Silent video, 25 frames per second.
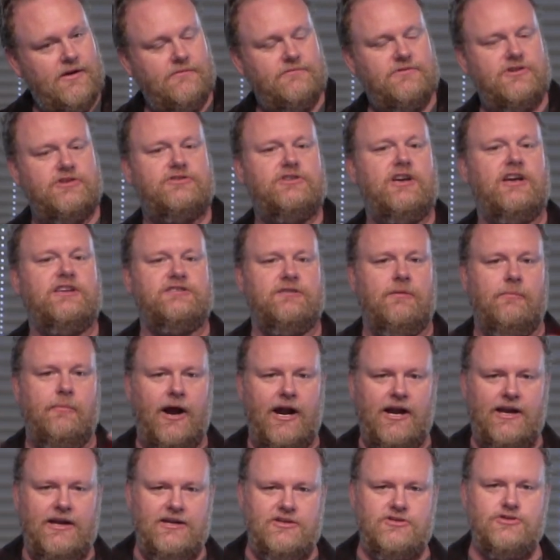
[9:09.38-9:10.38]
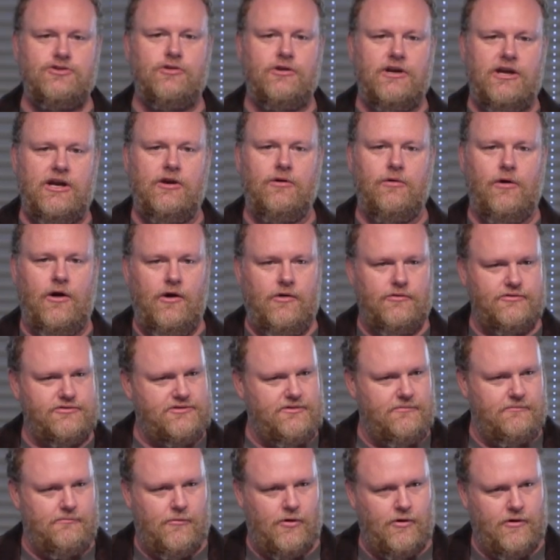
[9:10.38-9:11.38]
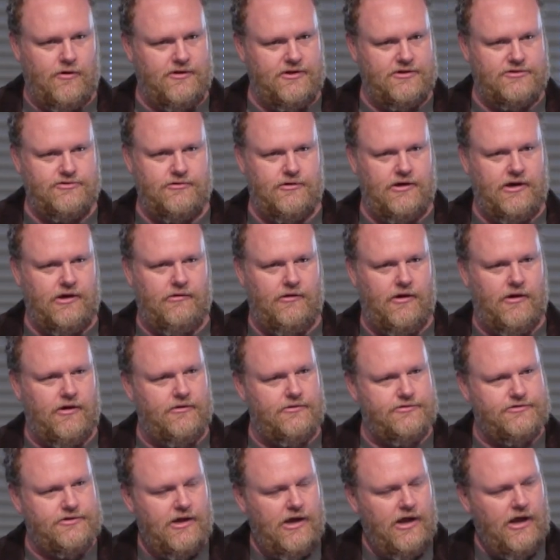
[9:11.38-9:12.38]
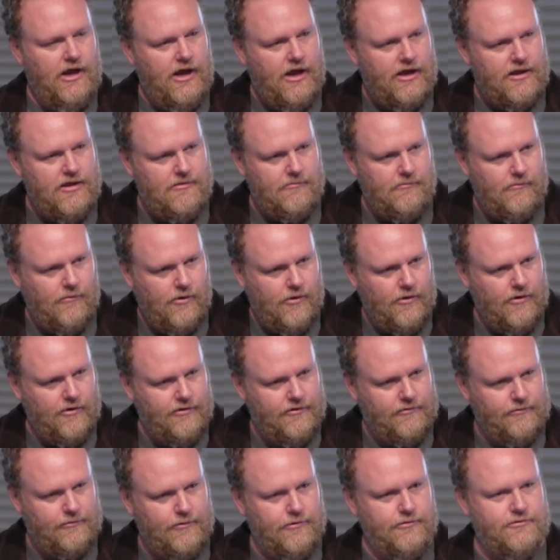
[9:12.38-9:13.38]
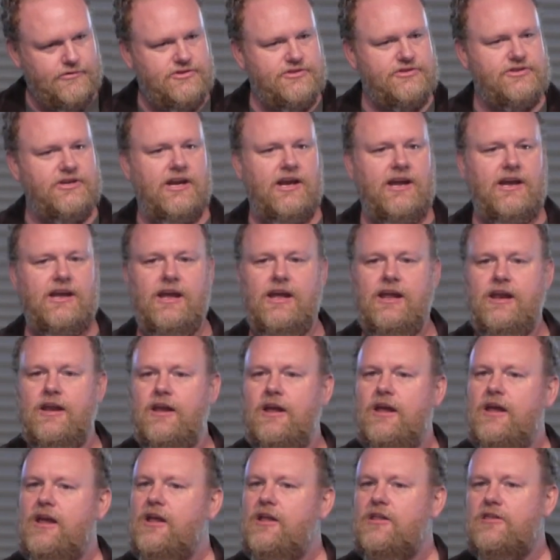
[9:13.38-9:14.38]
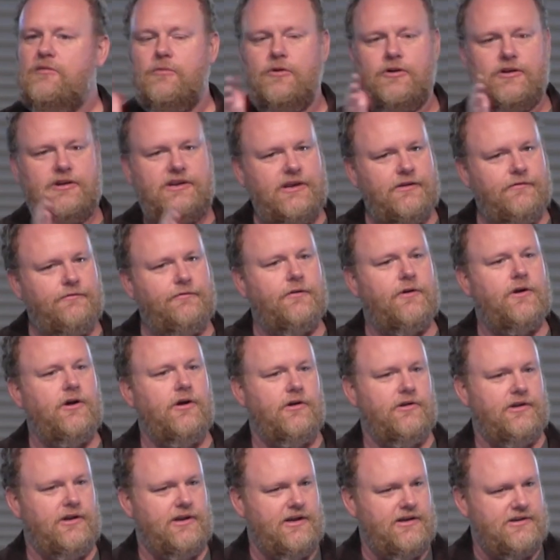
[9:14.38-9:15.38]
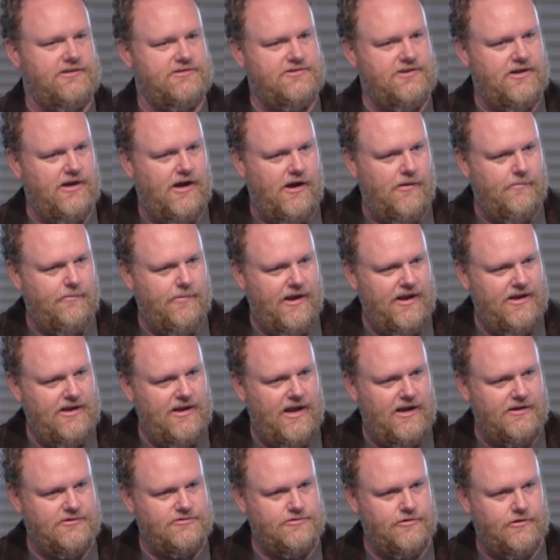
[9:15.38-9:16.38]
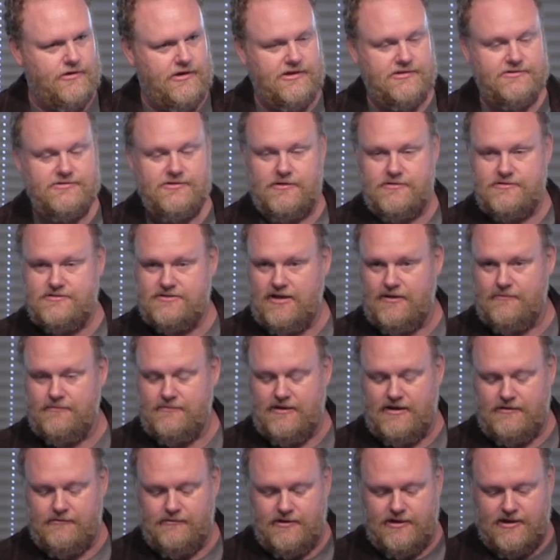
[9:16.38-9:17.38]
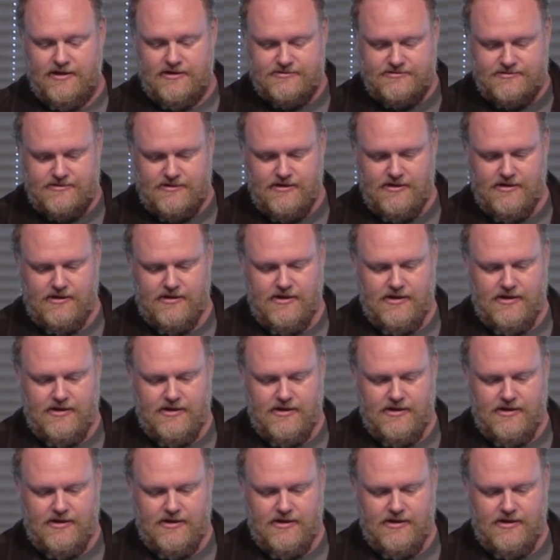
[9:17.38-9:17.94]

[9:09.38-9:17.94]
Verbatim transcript: Just as a mighty tree grows, the more the tree grows and the more the roots sink in, the more difficult it is to upend that tree. So, same thing with us.